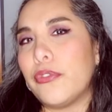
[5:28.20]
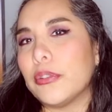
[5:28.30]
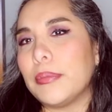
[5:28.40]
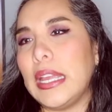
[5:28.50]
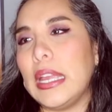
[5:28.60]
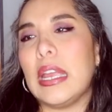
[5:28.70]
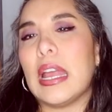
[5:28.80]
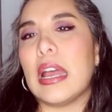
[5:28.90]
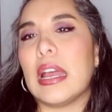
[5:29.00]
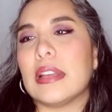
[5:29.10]
for me,
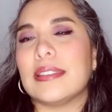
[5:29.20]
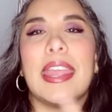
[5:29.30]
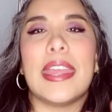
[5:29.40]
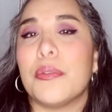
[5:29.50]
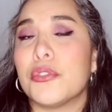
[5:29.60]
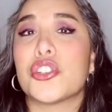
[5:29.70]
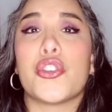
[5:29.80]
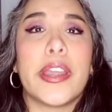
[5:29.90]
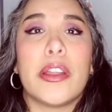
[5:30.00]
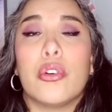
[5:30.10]
because again, they were just
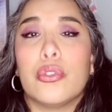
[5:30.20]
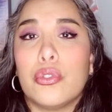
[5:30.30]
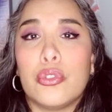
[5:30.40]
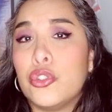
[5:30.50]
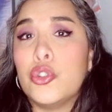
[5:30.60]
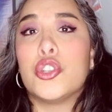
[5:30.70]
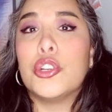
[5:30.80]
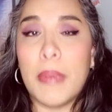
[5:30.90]
trying to do too